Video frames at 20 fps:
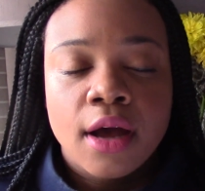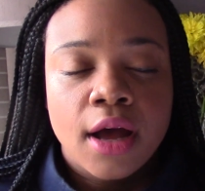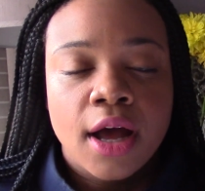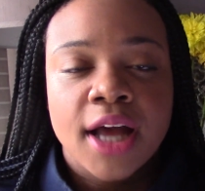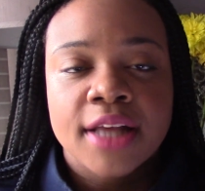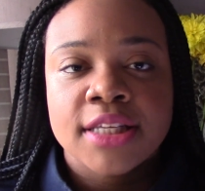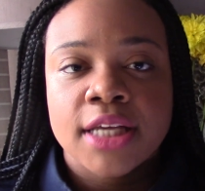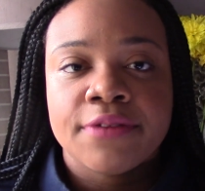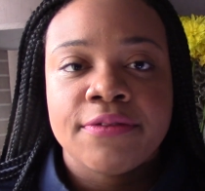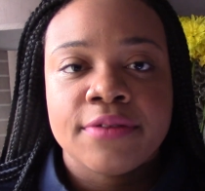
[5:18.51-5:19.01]

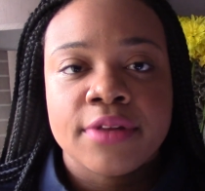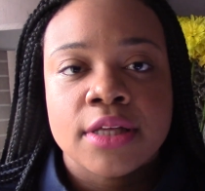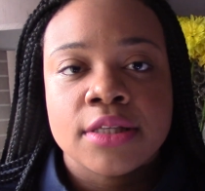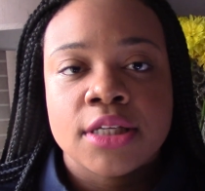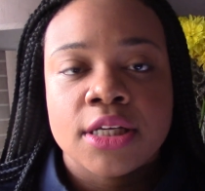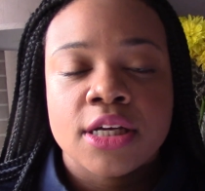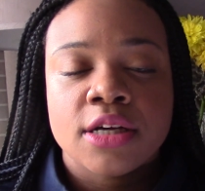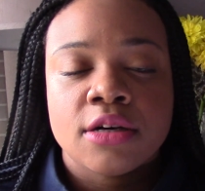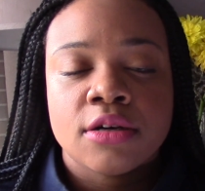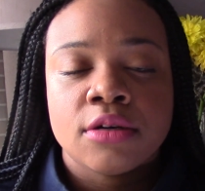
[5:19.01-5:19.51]
I
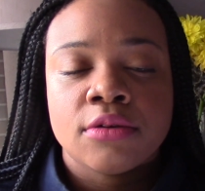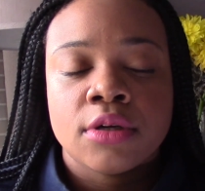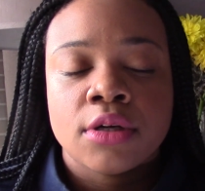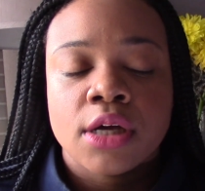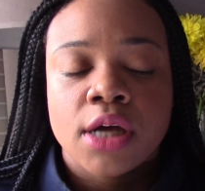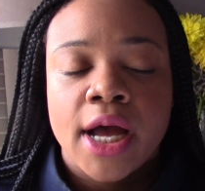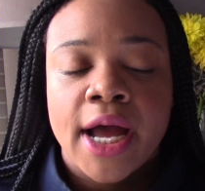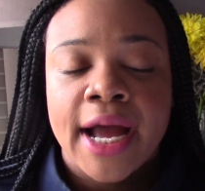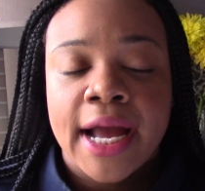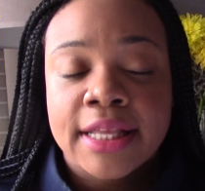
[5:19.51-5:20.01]

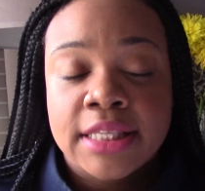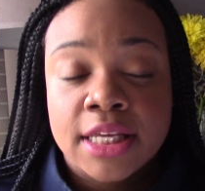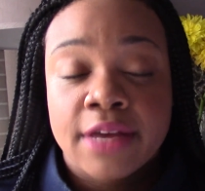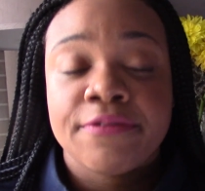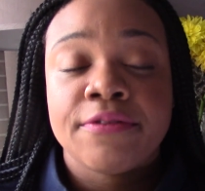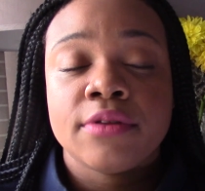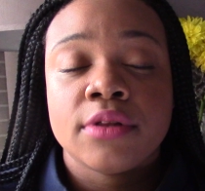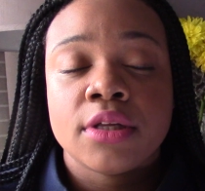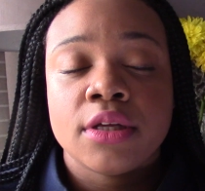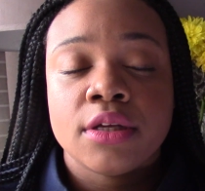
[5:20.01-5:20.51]

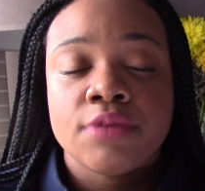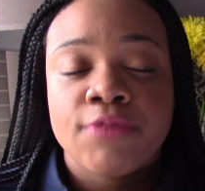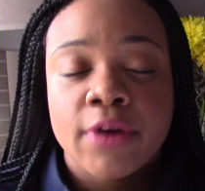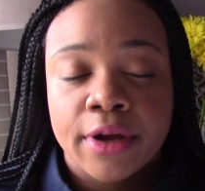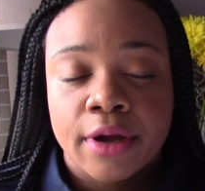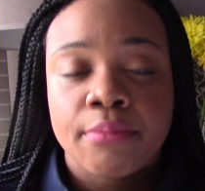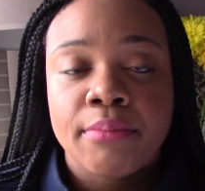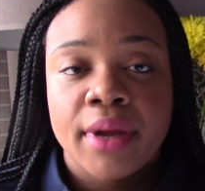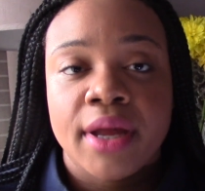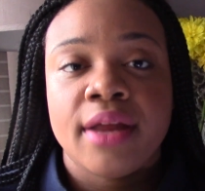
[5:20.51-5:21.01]
definitely
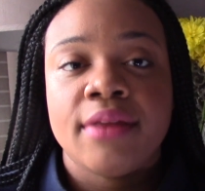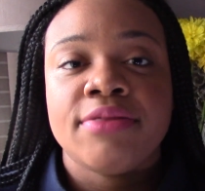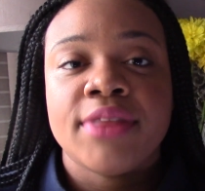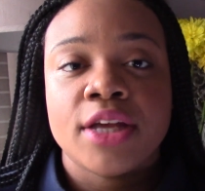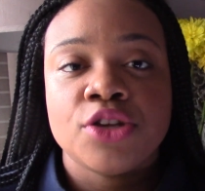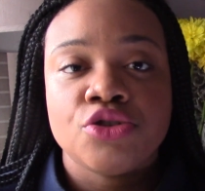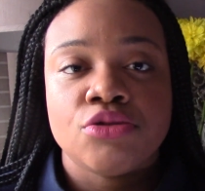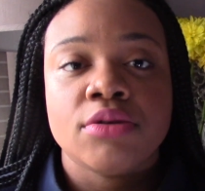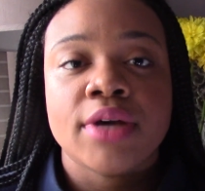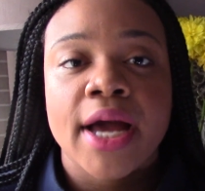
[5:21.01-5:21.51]
recommend
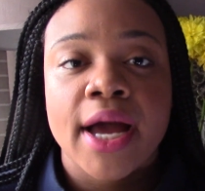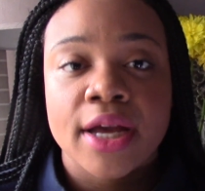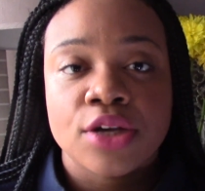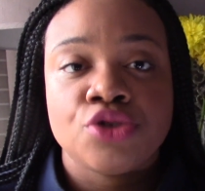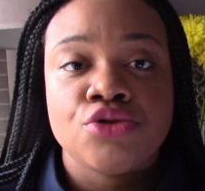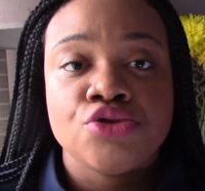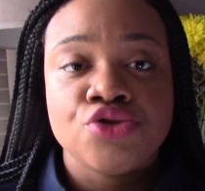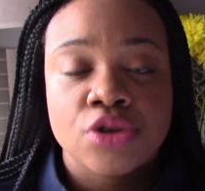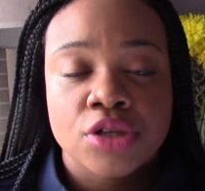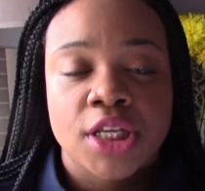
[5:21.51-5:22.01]
that you
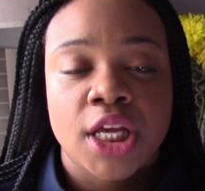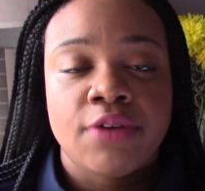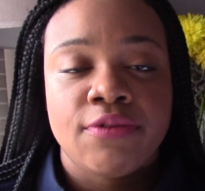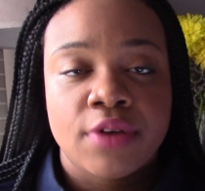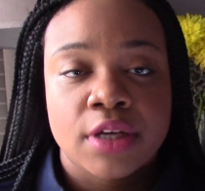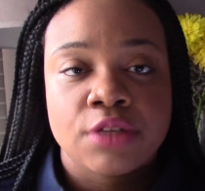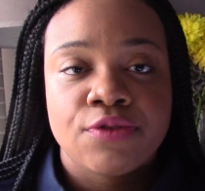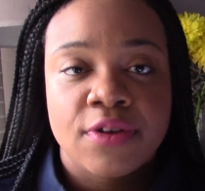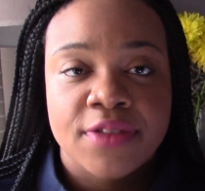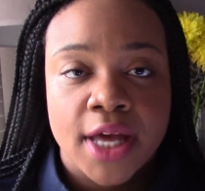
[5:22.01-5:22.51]
guys use your
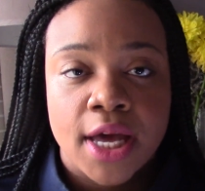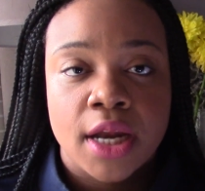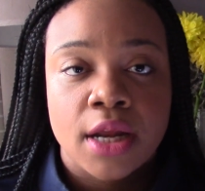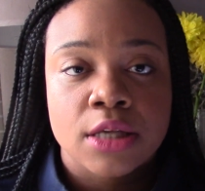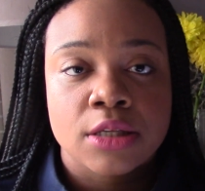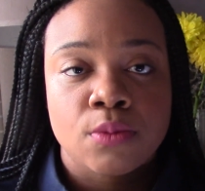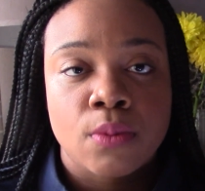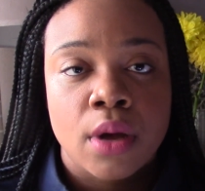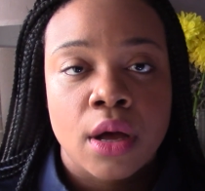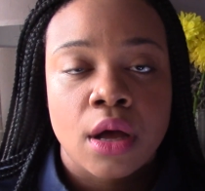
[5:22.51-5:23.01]
savings for that
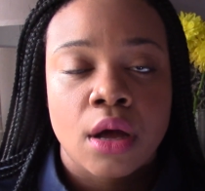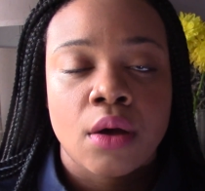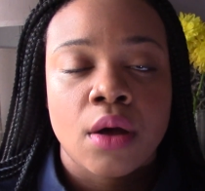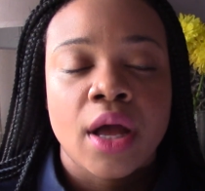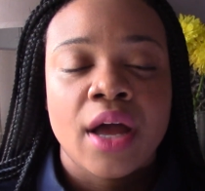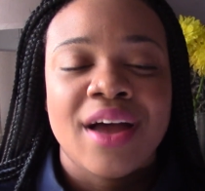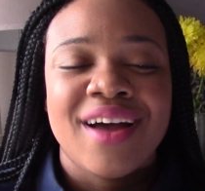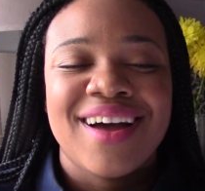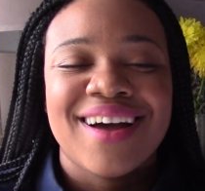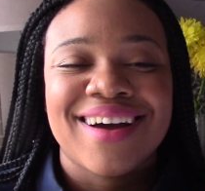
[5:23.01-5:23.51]
as well.
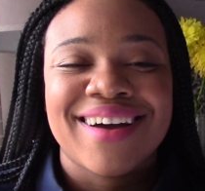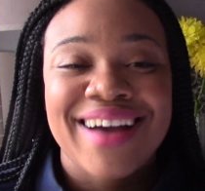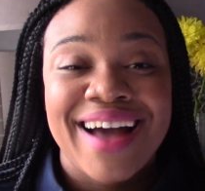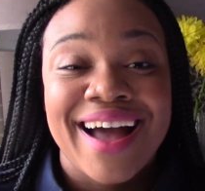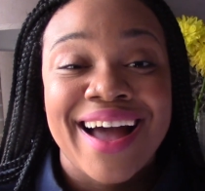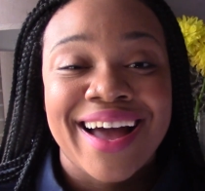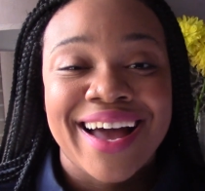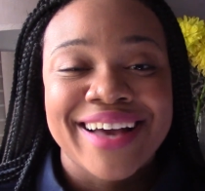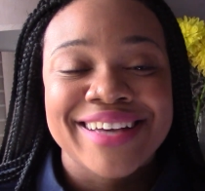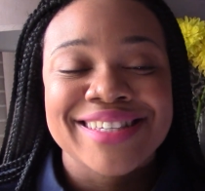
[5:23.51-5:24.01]

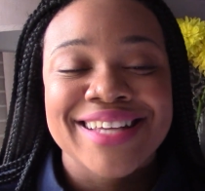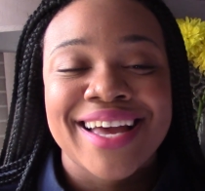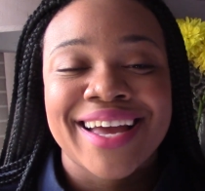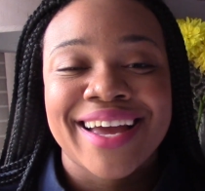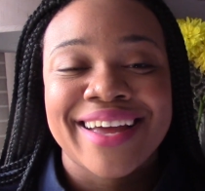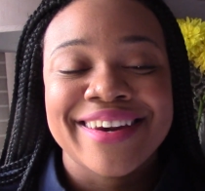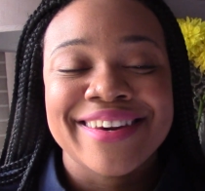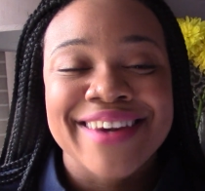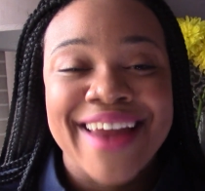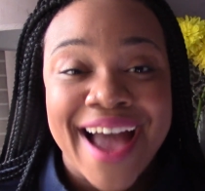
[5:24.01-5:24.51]
Guys, I
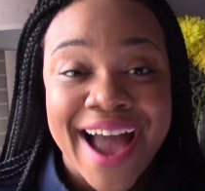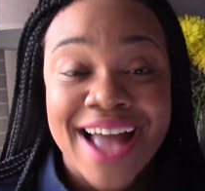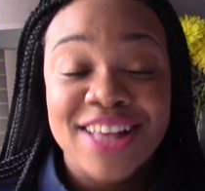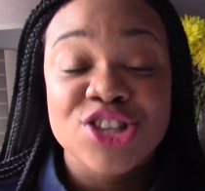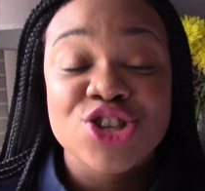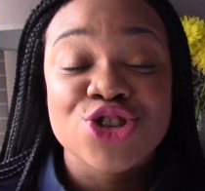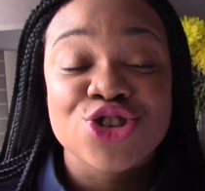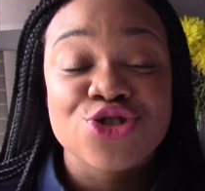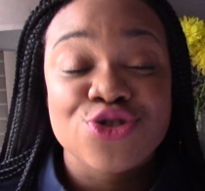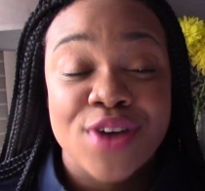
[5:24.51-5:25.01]
cannot
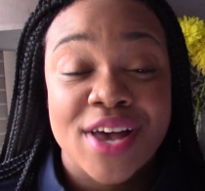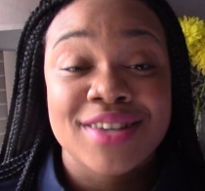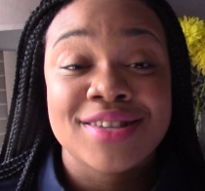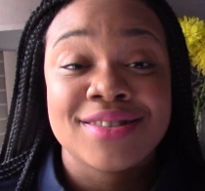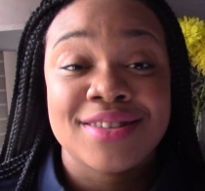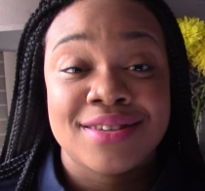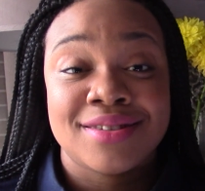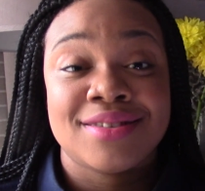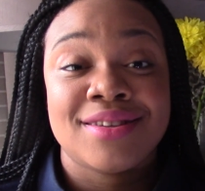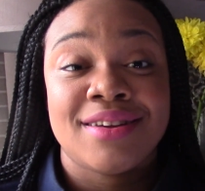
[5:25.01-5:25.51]
stress
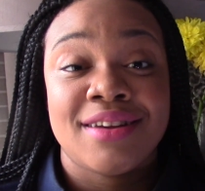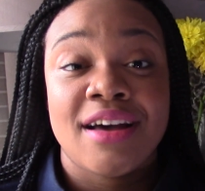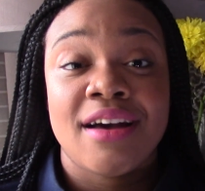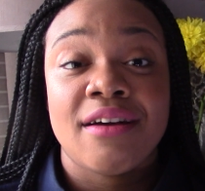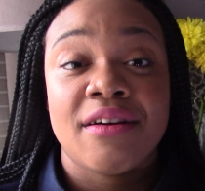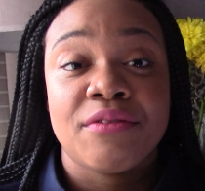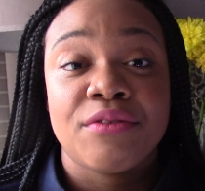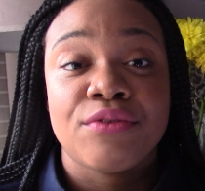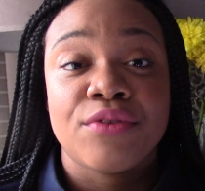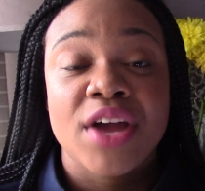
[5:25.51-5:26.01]
this
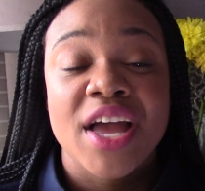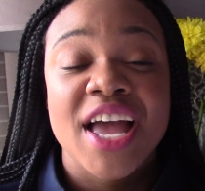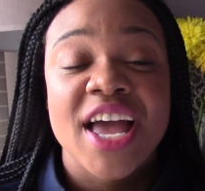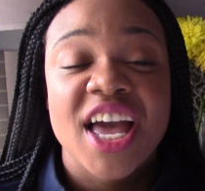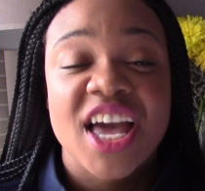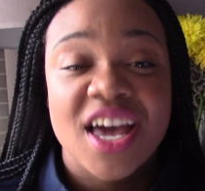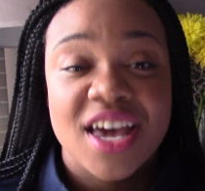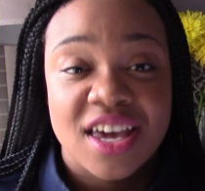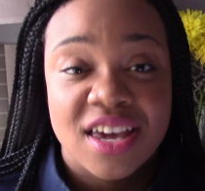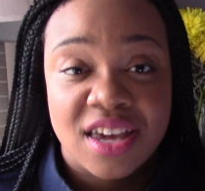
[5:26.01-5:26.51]
enough.
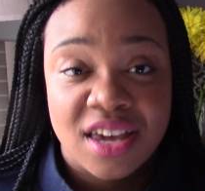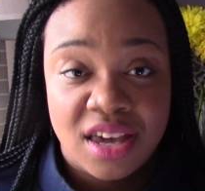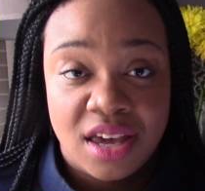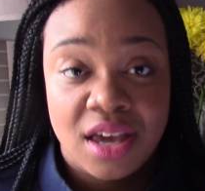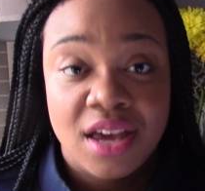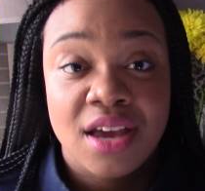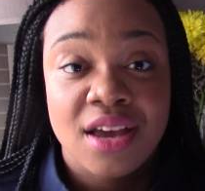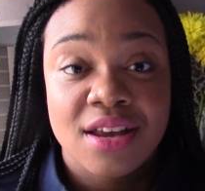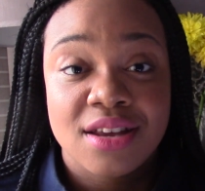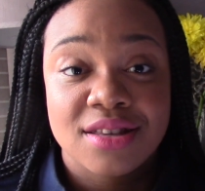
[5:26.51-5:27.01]

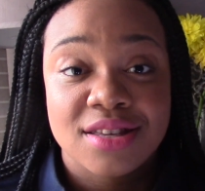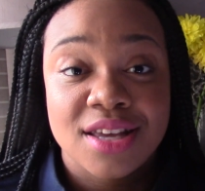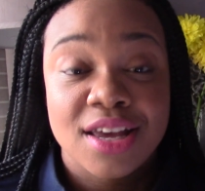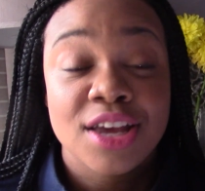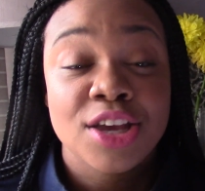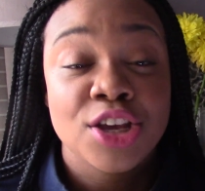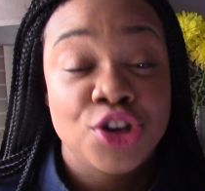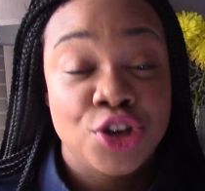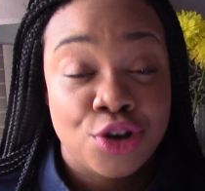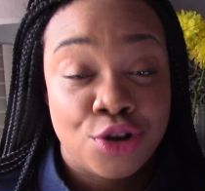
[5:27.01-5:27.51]
Get
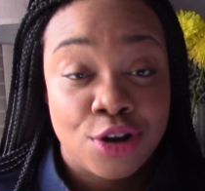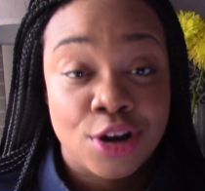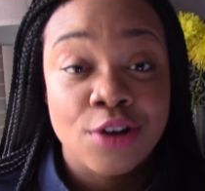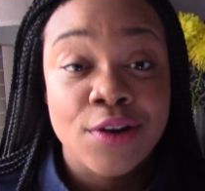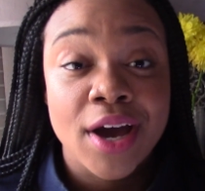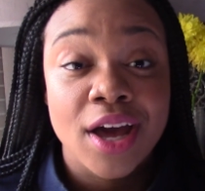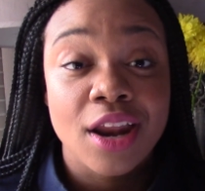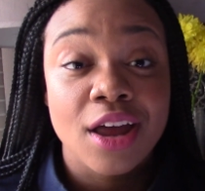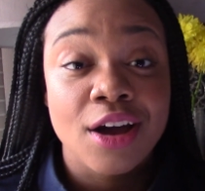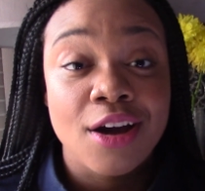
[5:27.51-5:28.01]
your
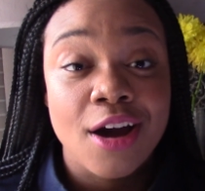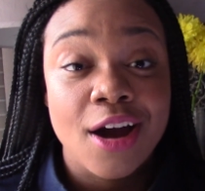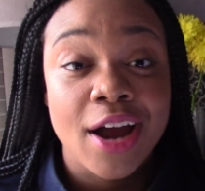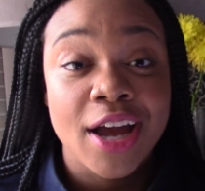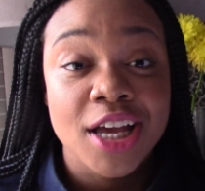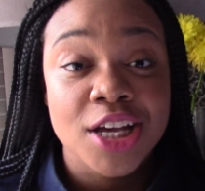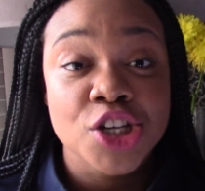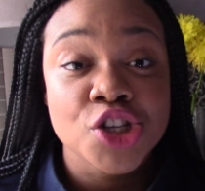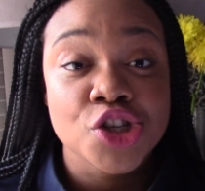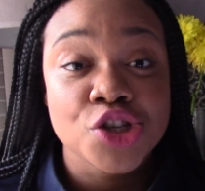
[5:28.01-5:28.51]
credit
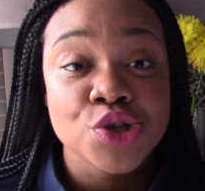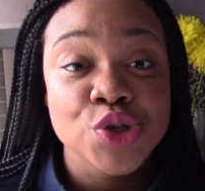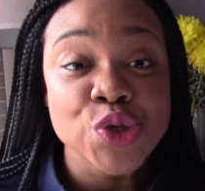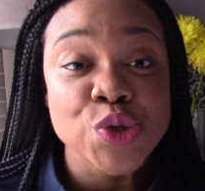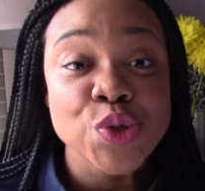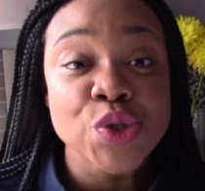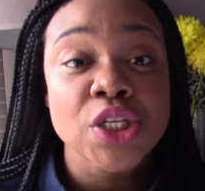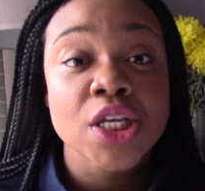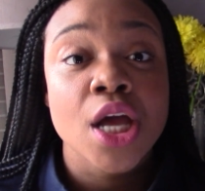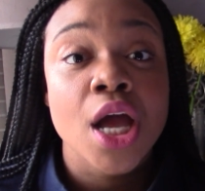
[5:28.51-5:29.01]
card
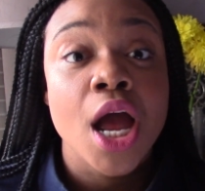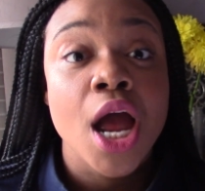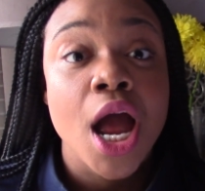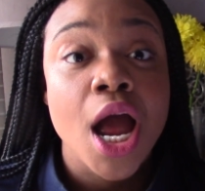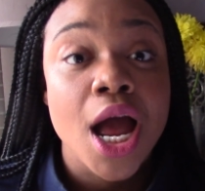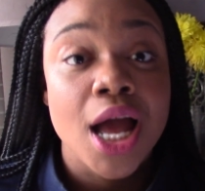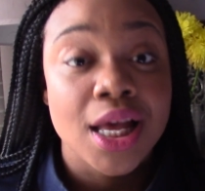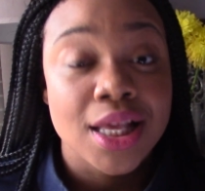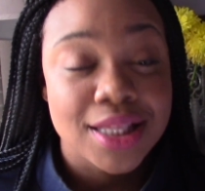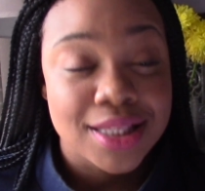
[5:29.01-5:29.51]
issues
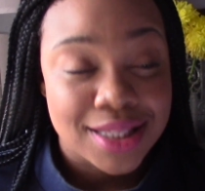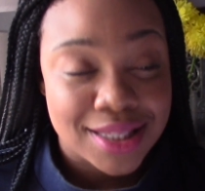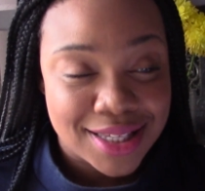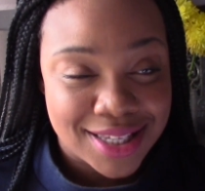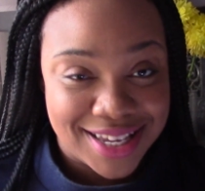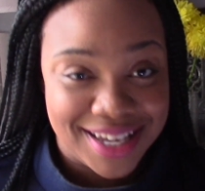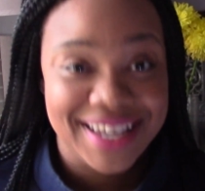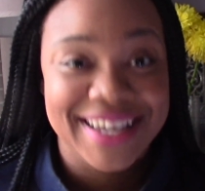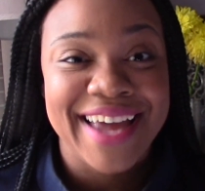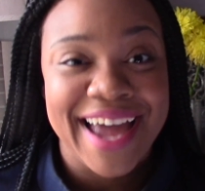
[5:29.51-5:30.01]

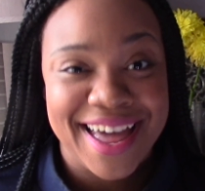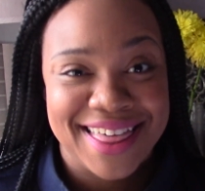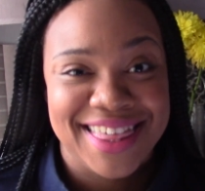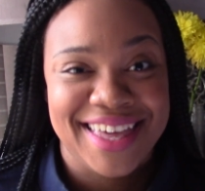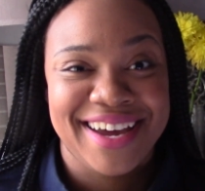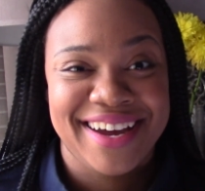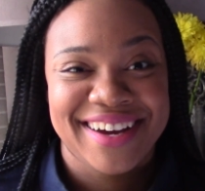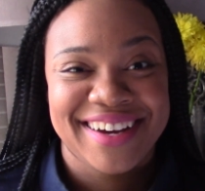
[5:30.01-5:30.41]
together.